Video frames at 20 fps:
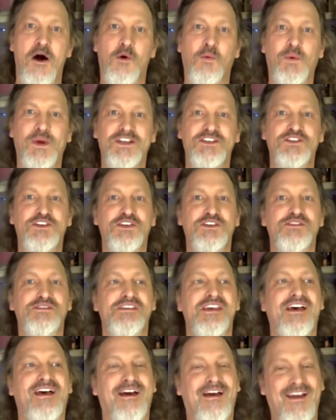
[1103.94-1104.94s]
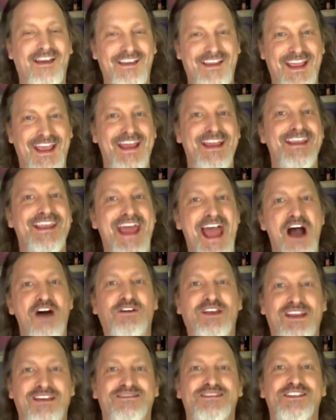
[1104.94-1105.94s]
Which is, again, now
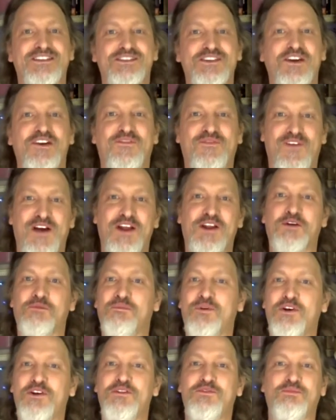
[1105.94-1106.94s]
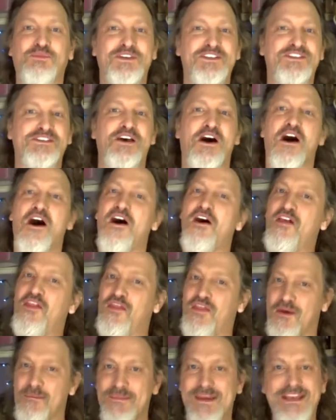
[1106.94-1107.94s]
gives us our final birth. We saw
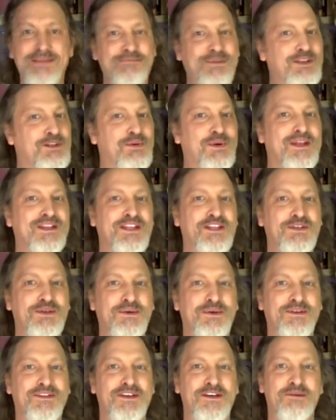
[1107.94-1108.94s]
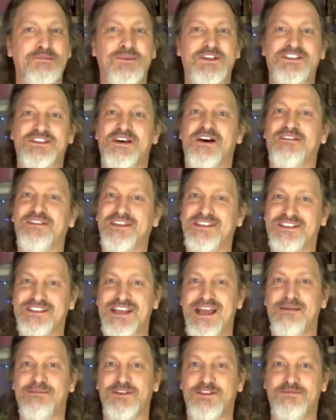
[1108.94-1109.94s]
the meet between the two of them. We saw the
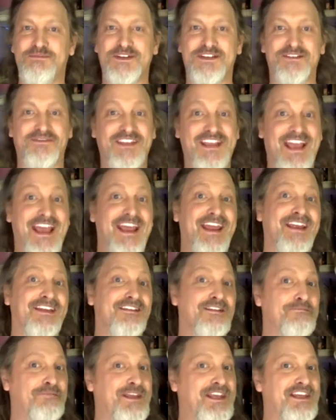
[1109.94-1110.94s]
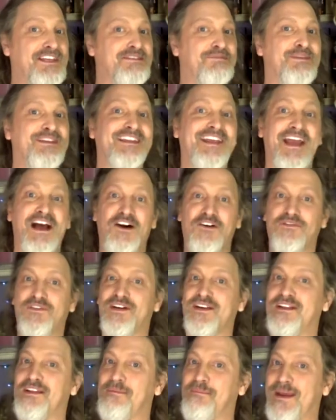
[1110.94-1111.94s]
establishment of the A and the B to be the Alpha
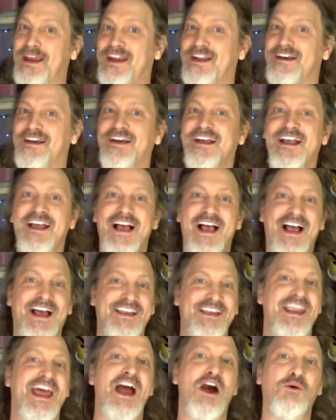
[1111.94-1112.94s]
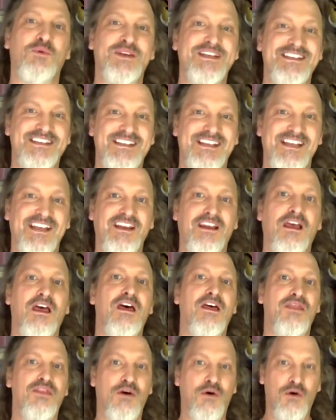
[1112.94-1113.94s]
and the Beta. And now we see
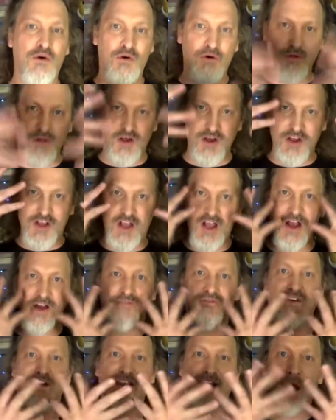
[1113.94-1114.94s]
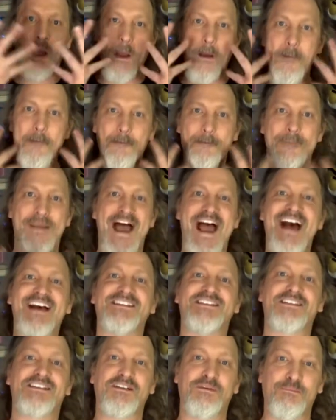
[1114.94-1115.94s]
the whole covering
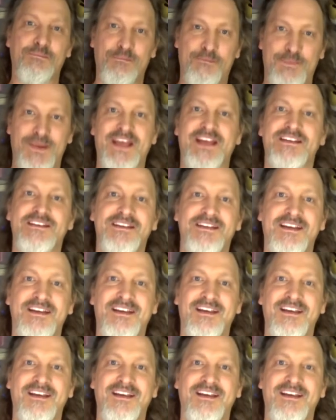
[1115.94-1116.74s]
mask bit.